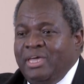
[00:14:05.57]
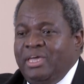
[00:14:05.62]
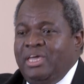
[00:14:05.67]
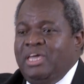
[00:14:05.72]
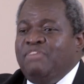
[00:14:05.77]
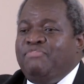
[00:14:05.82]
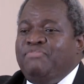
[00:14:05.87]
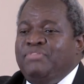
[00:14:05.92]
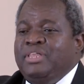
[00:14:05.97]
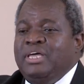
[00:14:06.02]

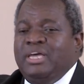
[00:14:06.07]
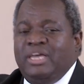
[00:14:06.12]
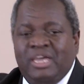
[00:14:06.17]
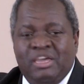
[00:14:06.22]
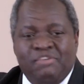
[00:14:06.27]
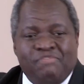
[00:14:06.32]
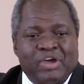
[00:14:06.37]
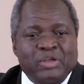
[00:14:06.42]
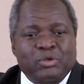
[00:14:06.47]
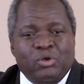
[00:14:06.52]

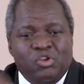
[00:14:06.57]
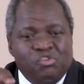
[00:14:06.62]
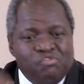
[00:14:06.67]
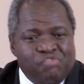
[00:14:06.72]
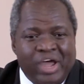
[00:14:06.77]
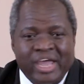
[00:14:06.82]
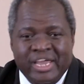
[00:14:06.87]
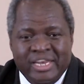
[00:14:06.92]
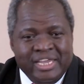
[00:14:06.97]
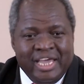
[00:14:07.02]
If I don't
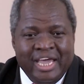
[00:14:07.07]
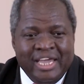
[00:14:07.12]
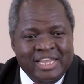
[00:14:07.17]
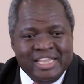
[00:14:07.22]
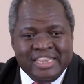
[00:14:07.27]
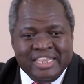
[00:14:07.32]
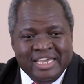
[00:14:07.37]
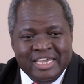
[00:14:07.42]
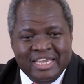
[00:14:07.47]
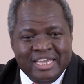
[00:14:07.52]
find
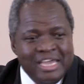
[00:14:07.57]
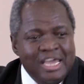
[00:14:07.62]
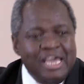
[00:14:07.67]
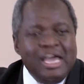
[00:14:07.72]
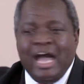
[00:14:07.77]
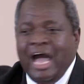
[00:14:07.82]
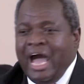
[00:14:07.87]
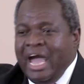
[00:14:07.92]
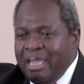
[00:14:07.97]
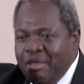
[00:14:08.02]

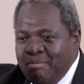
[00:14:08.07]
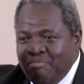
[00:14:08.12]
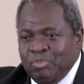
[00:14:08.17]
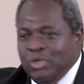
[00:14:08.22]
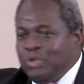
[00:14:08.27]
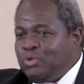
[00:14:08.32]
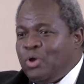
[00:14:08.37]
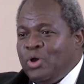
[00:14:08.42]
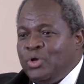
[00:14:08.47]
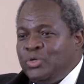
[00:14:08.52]
anything, I'm
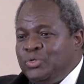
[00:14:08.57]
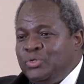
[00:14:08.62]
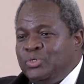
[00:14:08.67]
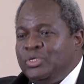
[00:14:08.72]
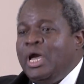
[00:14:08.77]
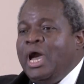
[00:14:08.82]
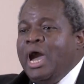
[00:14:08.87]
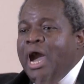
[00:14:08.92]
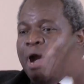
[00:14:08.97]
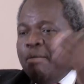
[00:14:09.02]

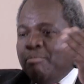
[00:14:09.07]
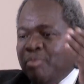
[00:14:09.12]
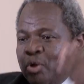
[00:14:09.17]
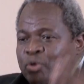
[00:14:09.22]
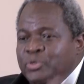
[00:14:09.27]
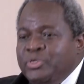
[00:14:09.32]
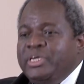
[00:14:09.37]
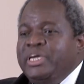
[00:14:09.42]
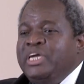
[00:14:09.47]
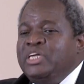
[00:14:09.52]

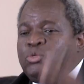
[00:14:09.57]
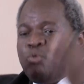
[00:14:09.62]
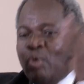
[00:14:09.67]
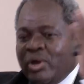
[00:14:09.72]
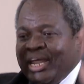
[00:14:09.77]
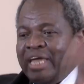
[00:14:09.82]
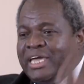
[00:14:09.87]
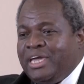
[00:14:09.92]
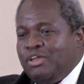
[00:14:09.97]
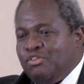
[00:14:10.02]
going to eat
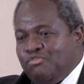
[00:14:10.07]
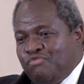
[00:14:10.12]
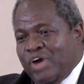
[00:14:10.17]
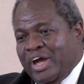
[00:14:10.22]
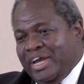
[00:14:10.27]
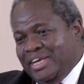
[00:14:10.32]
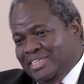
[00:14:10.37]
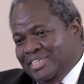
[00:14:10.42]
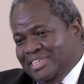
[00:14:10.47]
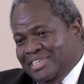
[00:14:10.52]
what I can
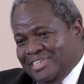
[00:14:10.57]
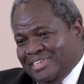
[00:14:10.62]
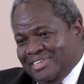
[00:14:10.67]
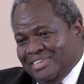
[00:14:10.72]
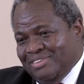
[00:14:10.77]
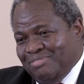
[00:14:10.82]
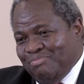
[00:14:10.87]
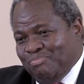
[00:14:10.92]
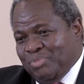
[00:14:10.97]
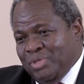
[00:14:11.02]
find.
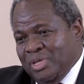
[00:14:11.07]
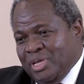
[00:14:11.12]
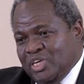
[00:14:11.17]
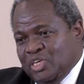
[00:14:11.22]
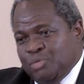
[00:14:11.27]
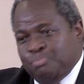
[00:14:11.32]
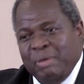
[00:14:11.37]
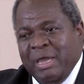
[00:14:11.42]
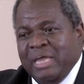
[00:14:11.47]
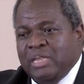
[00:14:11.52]

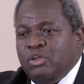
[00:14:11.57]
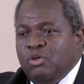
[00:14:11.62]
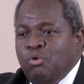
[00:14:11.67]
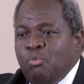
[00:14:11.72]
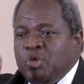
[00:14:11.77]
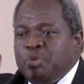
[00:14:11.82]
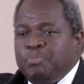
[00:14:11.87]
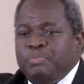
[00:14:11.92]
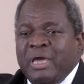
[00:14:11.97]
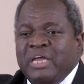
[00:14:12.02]

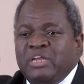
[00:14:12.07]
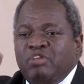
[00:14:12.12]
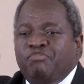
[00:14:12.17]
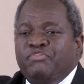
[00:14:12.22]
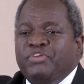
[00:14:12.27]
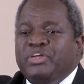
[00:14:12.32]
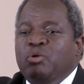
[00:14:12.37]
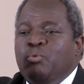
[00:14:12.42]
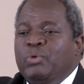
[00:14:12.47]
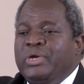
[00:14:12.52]
Spend
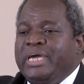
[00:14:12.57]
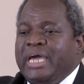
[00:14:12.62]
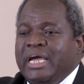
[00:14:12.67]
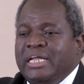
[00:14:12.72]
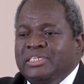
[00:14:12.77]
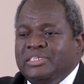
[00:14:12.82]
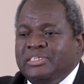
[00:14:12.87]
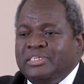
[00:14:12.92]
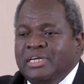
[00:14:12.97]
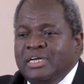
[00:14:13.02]
free
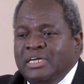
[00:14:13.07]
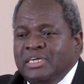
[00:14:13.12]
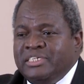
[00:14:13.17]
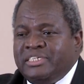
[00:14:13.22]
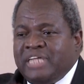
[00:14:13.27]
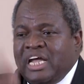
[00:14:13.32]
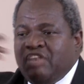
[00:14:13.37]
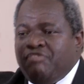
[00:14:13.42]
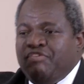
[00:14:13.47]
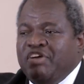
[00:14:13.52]
weekends.
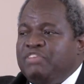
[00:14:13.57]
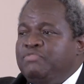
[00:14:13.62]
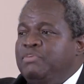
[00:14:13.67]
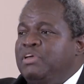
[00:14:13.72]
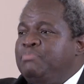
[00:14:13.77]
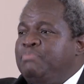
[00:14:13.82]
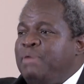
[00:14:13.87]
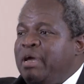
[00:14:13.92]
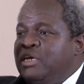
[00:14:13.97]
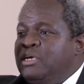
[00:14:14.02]
Start
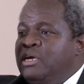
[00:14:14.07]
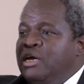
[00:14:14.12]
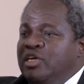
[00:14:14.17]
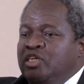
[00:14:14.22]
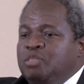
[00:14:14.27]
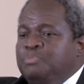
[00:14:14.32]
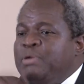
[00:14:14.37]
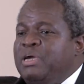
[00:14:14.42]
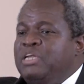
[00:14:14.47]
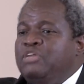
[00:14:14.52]
first by
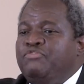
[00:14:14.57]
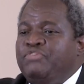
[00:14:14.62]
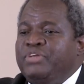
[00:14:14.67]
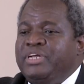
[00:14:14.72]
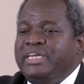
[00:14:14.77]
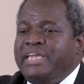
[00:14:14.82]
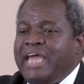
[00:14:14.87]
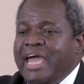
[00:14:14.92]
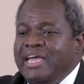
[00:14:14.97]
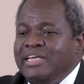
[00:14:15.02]
spend
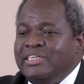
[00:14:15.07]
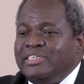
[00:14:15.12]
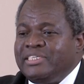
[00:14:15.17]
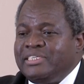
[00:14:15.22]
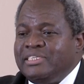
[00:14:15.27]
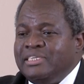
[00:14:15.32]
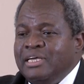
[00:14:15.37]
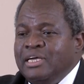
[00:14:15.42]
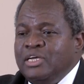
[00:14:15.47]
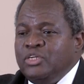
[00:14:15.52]
3
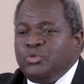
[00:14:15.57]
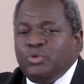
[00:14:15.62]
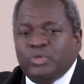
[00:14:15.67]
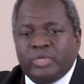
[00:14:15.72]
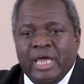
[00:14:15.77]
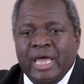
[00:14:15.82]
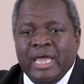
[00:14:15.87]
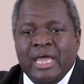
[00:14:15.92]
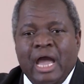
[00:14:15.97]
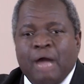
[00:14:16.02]
days.
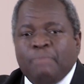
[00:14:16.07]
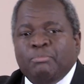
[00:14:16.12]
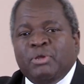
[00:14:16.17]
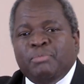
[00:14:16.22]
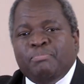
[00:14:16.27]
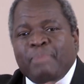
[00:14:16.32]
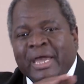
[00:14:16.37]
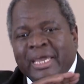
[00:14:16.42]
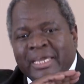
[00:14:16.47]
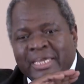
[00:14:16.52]
Today, I'm
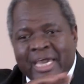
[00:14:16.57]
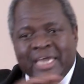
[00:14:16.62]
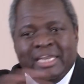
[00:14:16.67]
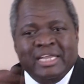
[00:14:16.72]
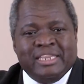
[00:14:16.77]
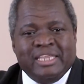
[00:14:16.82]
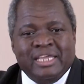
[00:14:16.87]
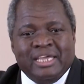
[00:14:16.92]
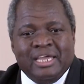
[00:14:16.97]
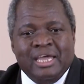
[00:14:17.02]
not buying
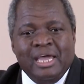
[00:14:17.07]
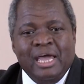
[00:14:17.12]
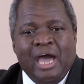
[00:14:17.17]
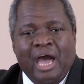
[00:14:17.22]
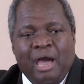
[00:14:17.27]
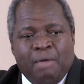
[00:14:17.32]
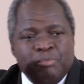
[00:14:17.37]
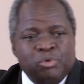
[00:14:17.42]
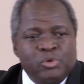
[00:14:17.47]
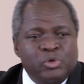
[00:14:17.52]
anything.
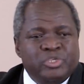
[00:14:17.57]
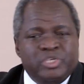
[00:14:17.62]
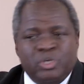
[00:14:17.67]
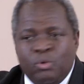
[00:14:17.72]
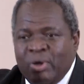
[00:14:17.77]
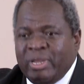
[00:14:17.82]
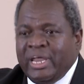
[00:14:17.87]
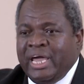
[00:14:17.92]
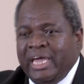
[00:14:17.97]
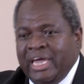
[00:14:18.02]
I'm using
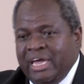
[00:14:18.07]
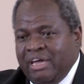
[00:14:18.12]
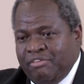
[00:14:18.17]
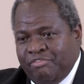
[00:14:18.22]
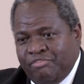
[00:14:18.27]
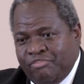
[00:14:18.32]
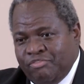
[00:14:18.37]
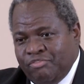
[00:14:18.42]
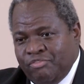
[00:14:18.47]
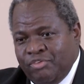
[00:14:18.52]
what I
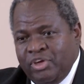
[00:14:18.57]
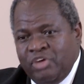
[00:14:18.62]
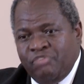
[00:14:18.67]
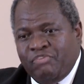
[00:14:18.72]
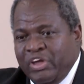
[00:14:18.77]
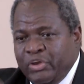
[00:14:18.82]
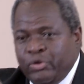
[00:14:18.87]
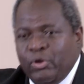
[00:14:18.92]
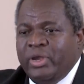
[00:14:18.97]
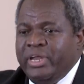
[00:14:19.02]
have. If
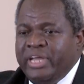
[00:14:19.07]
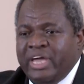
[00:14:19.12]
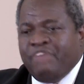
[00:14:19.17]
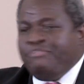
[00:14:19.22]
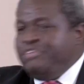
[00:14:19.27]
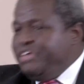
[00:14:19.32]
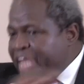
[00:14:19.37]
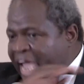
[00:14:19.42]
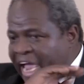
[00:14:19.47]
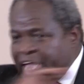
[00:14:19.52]
I don't
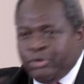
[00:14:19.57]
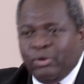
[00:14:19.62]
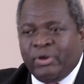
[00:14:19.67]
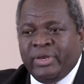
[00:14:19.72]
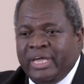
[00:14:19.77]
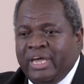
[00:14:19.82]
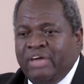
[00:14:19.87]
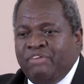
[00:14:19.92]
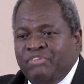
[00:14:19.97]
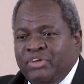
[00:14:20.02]
have it, I don't
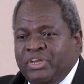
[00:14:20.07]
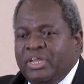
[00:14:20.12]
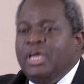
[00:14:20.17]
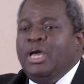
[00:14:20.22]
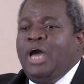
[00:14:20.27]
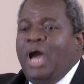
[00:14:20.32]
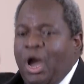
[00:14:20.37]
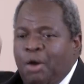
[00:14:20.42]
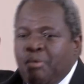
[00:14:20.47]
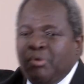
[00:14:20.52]
have it.
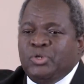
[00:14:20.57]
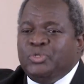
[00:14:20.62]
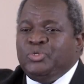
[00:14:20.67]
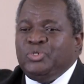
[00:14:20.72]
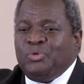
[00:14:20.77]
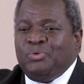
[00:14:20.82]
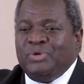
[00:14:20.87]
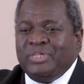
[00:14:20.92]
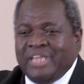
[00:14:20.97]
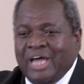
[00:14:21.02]
I will
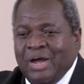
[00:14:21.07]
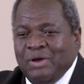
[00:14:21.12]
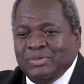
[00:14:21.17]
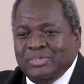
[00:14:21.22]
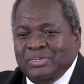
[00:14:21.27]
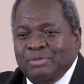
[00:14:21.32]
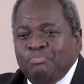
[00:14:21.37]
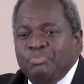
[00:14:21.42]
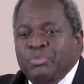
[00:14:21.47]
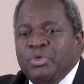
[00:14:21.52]
do without.
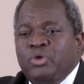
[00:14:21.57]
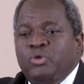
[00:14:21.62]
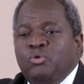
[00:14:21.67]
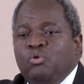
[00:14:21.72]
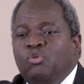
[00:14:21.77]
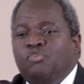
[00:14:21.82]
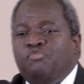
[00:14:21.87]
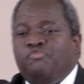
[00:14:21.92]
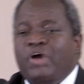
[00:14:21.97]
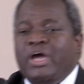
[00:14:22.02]
You
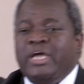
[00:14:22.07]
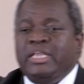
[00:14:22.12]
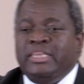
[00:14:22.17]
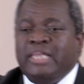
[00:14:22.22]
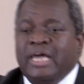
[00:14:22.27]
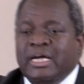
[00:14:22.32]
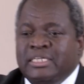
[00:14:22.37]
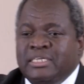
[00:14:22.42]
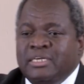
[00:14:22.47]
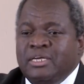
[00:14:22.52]
will find
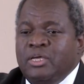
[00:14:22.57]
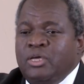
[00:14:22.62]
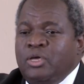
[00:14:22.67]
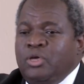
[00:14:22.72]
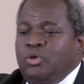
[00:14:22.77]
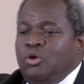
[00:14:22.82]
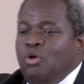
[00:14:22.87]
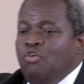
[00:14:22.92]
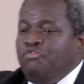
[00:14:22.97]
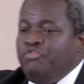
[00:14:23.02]
that
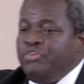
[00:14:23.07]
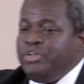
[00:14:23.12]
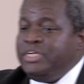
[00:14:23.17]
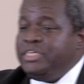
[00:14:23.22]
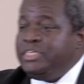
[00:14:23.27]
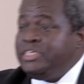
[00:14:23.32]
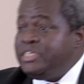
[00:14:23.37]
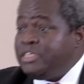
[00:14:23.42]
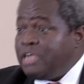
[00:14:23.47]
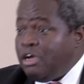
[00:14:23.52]
your
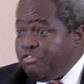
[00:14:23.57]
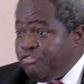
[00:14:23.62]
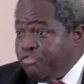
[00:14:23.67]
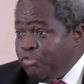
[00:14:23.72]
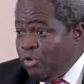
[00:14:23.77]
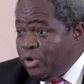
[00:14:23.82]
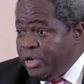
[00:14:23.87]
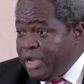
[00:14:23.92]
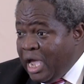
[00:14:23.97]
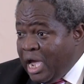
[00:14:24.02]
fridges are
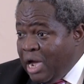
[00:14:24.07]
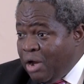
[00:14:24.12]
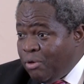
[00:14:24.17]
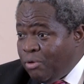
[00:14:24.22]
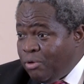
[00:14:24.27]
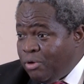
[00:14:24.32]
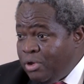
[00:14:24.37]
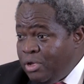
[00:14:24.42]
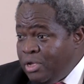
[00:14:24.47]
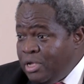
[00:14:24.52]
full
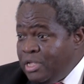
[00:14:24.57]
now.